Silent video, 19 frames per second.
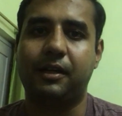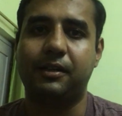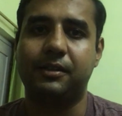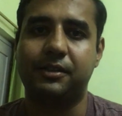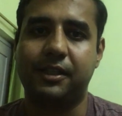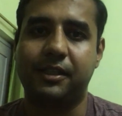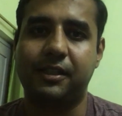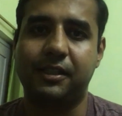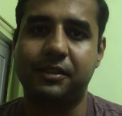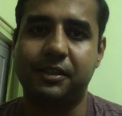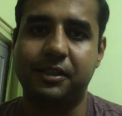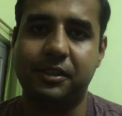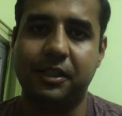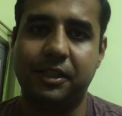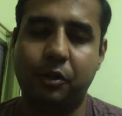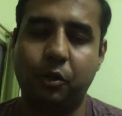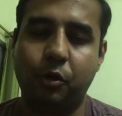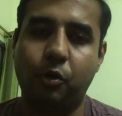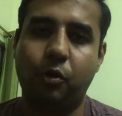are challenges
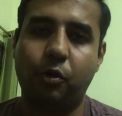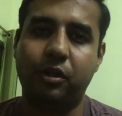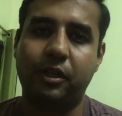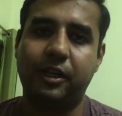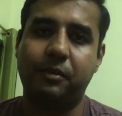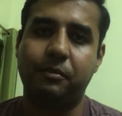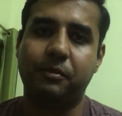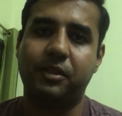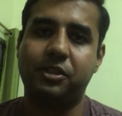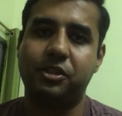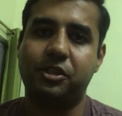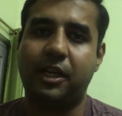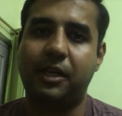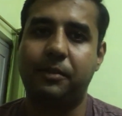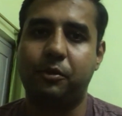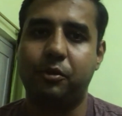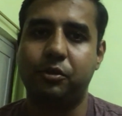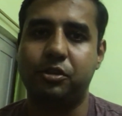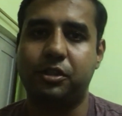that you don't get much
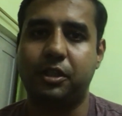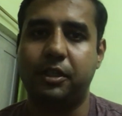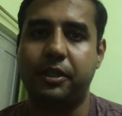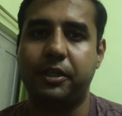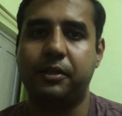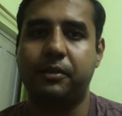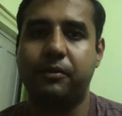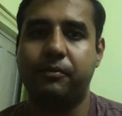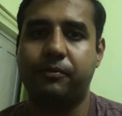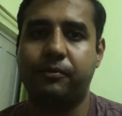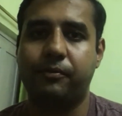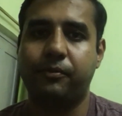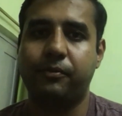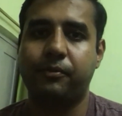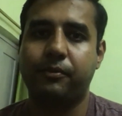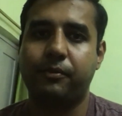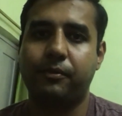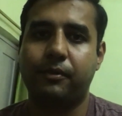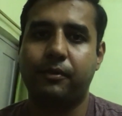time to study.
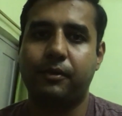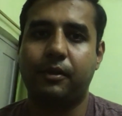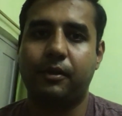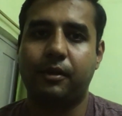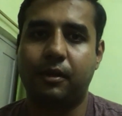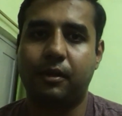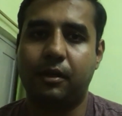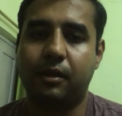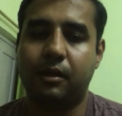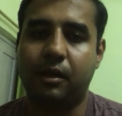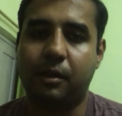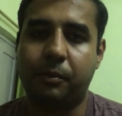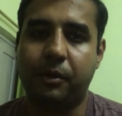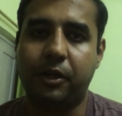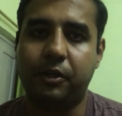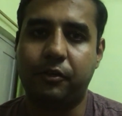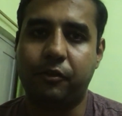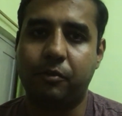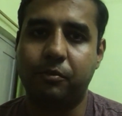Uh,
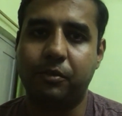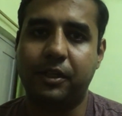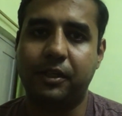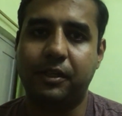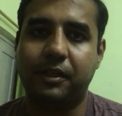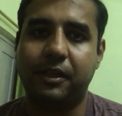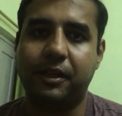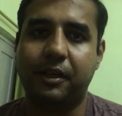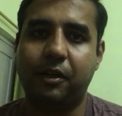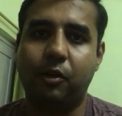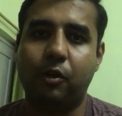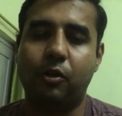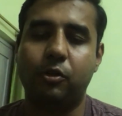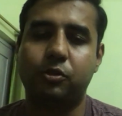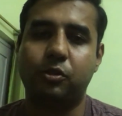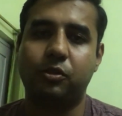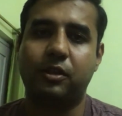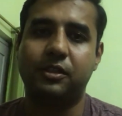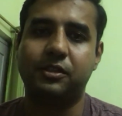apart from that, there are
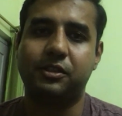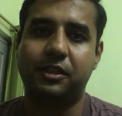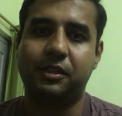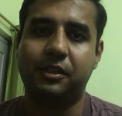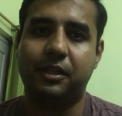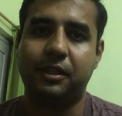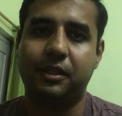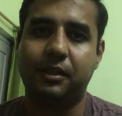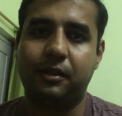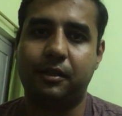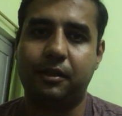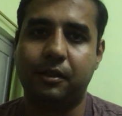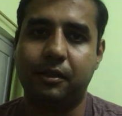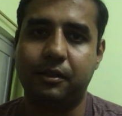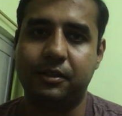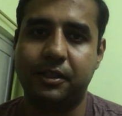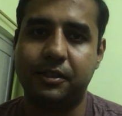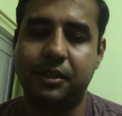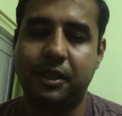also concerns that
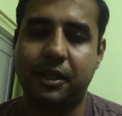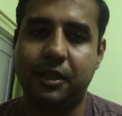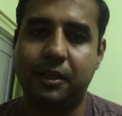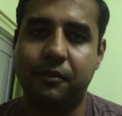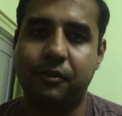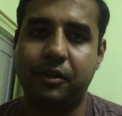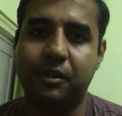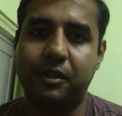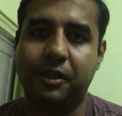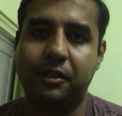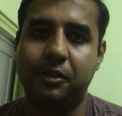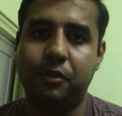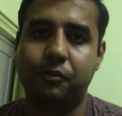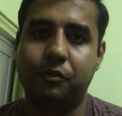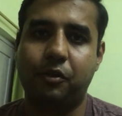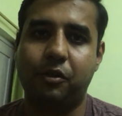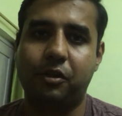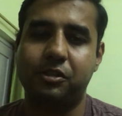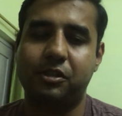uh, since I work in the
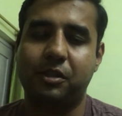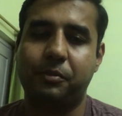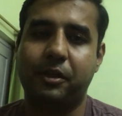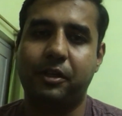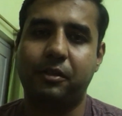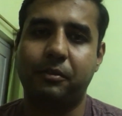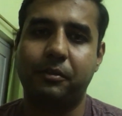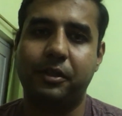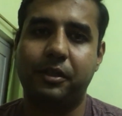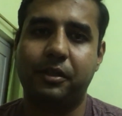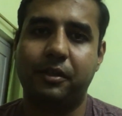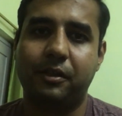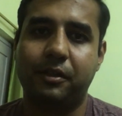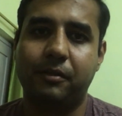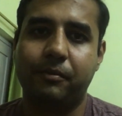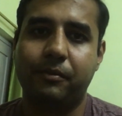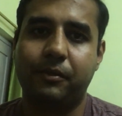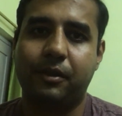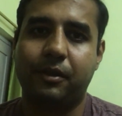forest department,
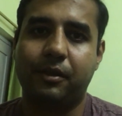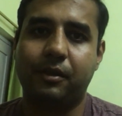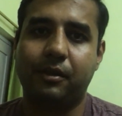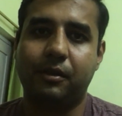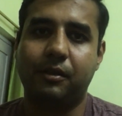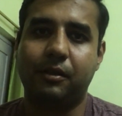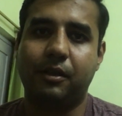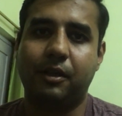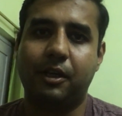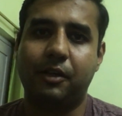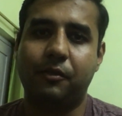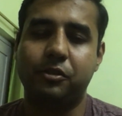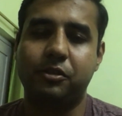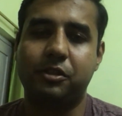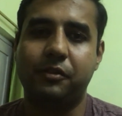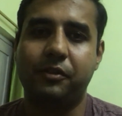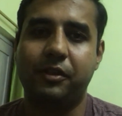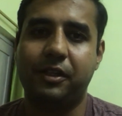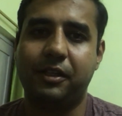um, I
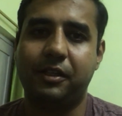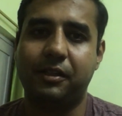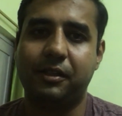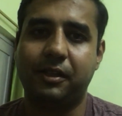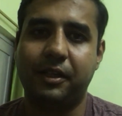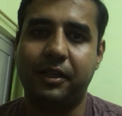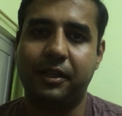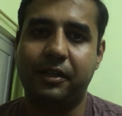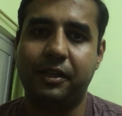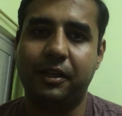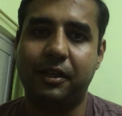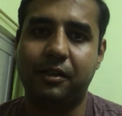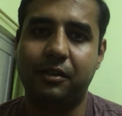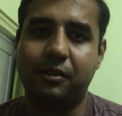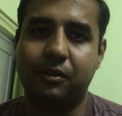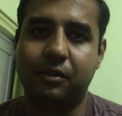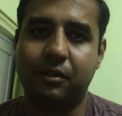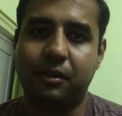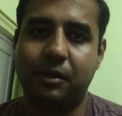was living in area,
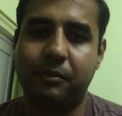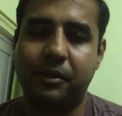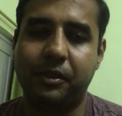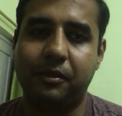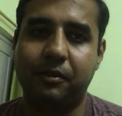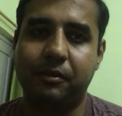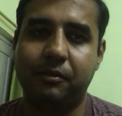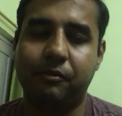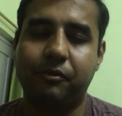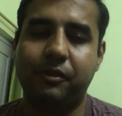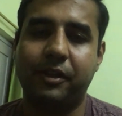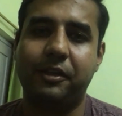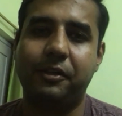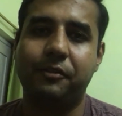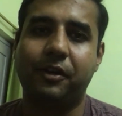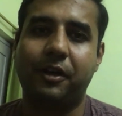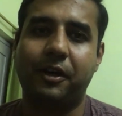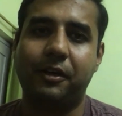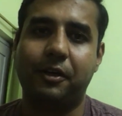I mean,
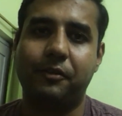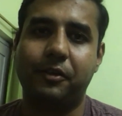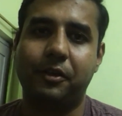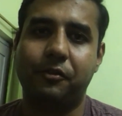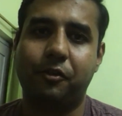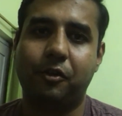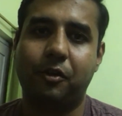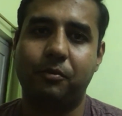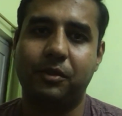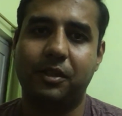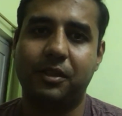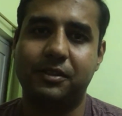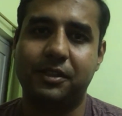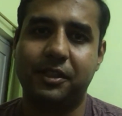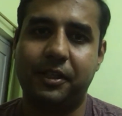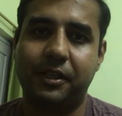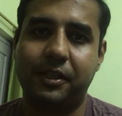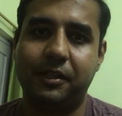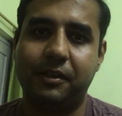very far away from the
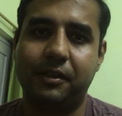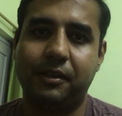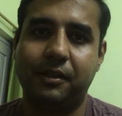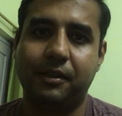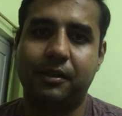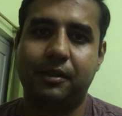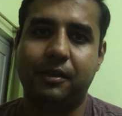city.